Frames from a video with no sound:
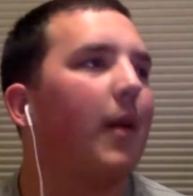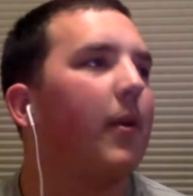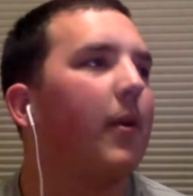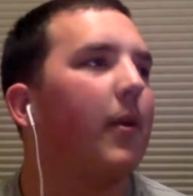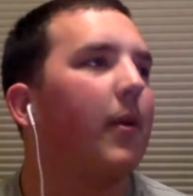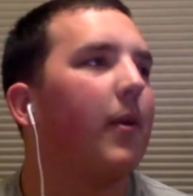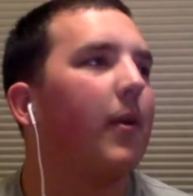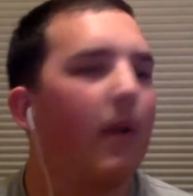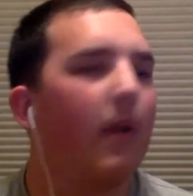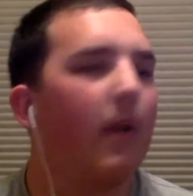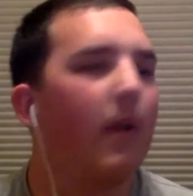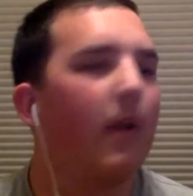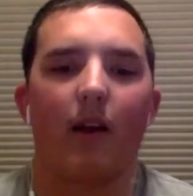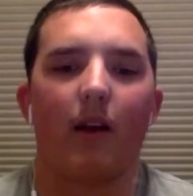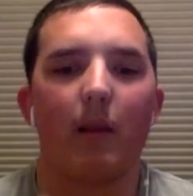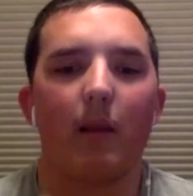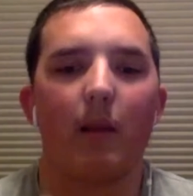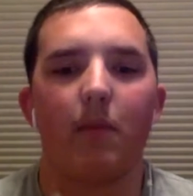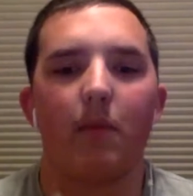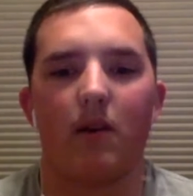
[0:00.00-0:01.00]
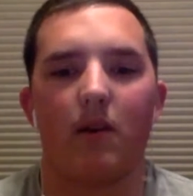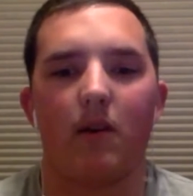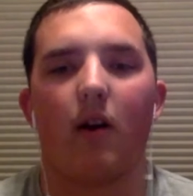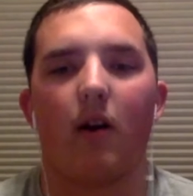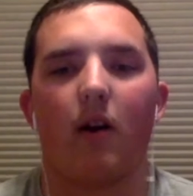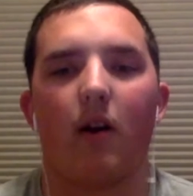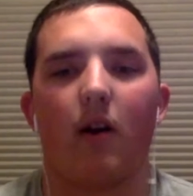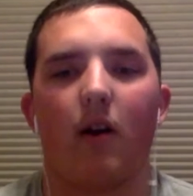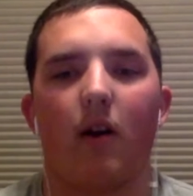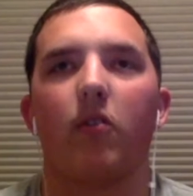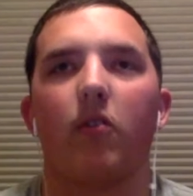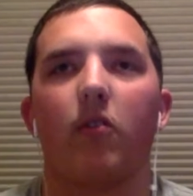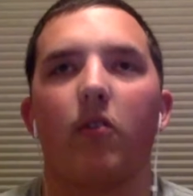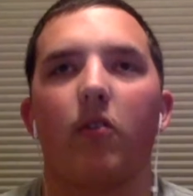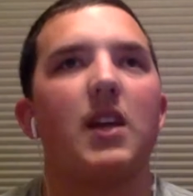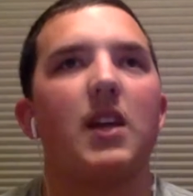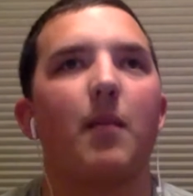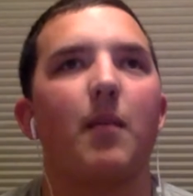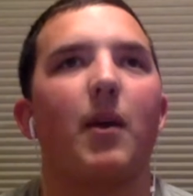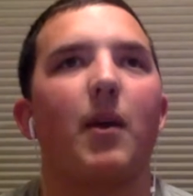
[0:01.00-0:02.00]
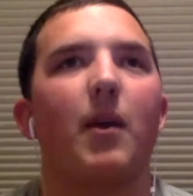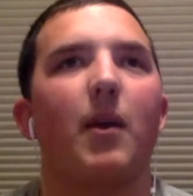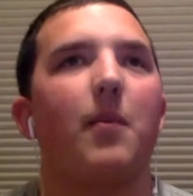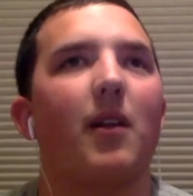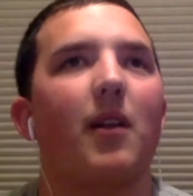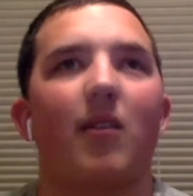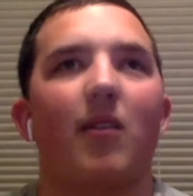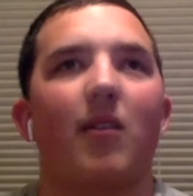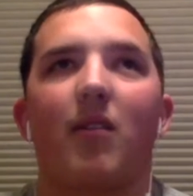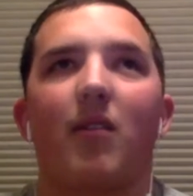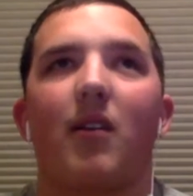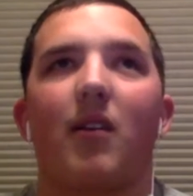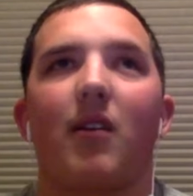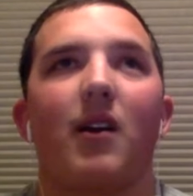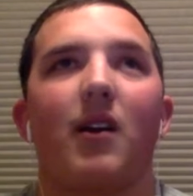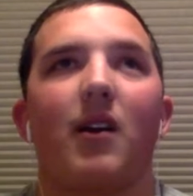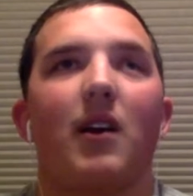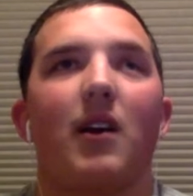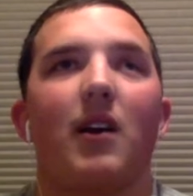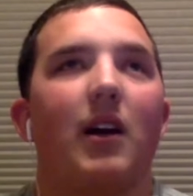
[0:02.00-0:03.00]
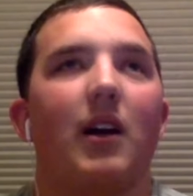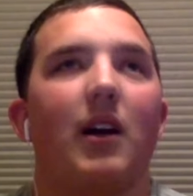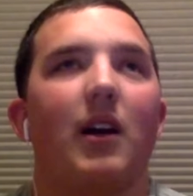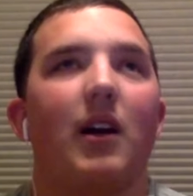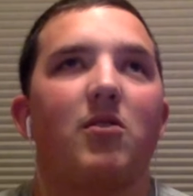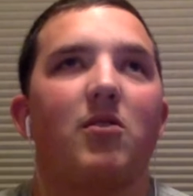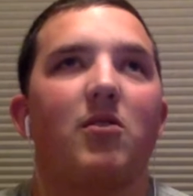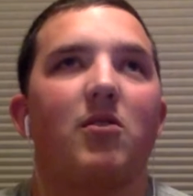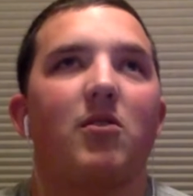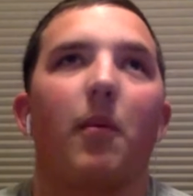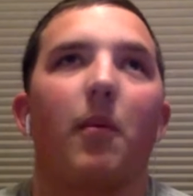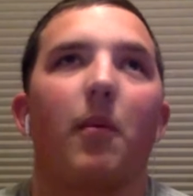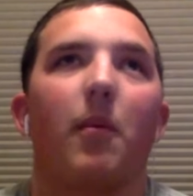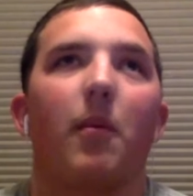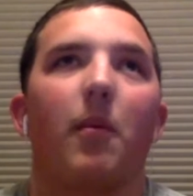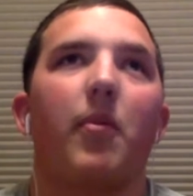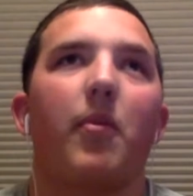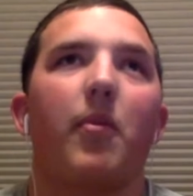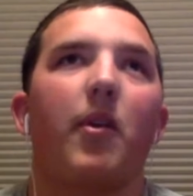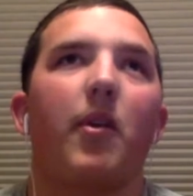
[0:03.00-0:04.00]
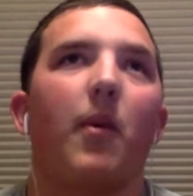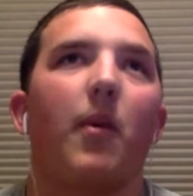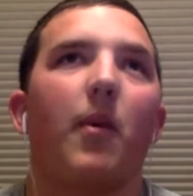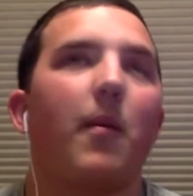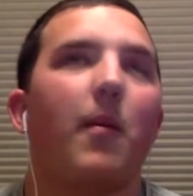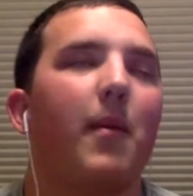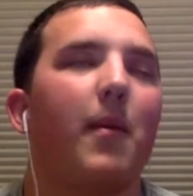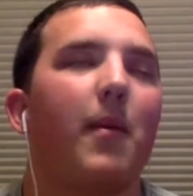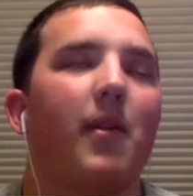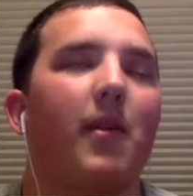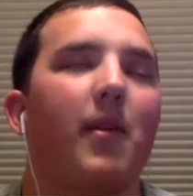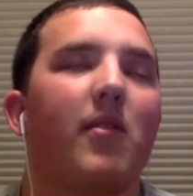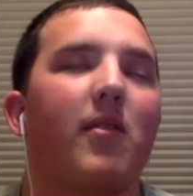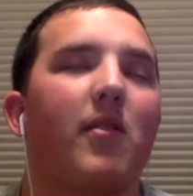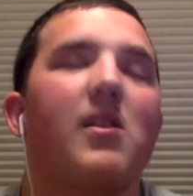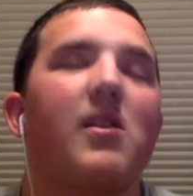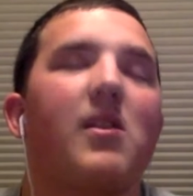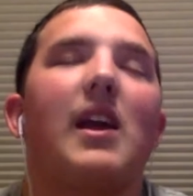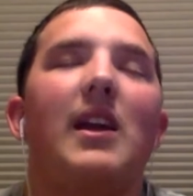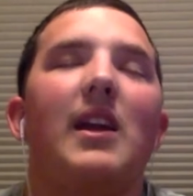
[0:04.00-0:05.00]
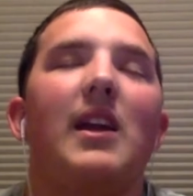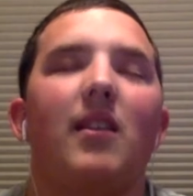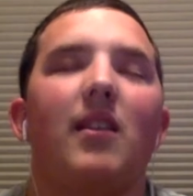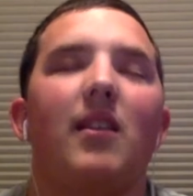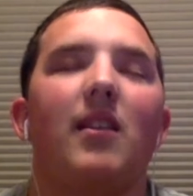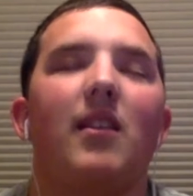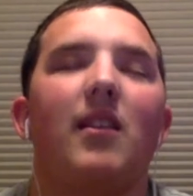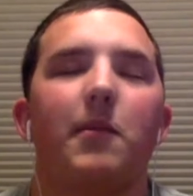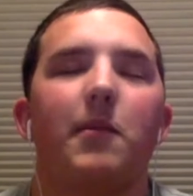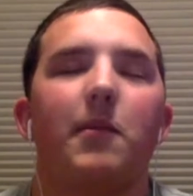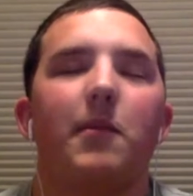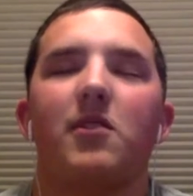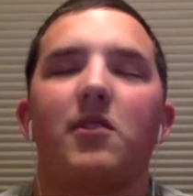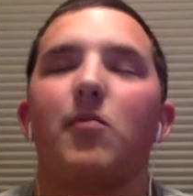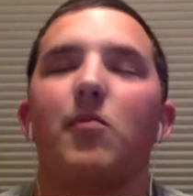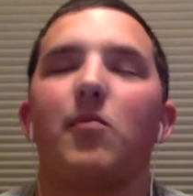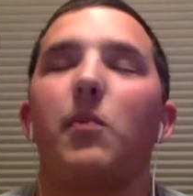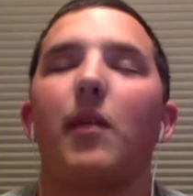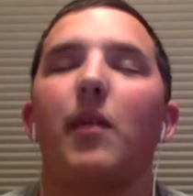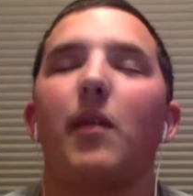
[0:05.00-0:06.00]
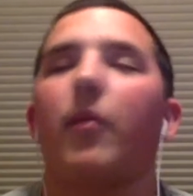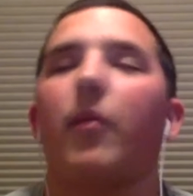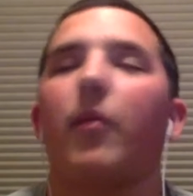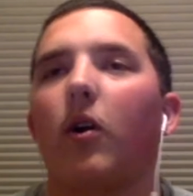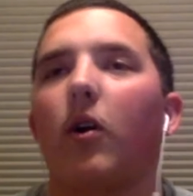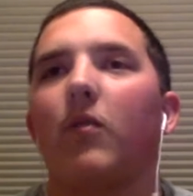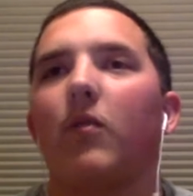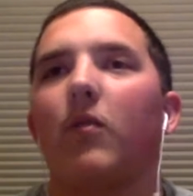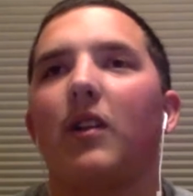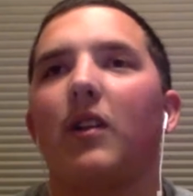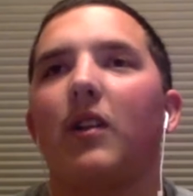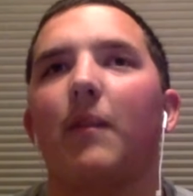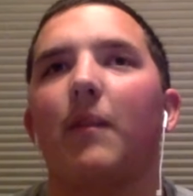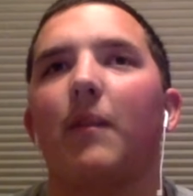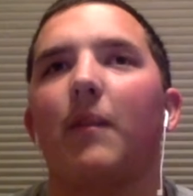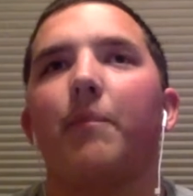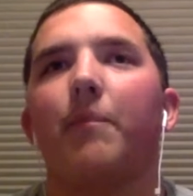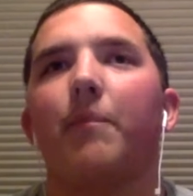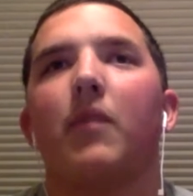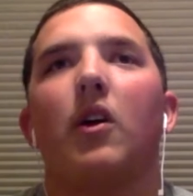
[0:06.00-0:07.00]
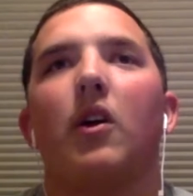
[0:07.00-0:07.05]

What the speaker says: Maybe it's being in PR for a team. Maybe it's just helping people in some way. Maybe it's anything. But just be a part of it.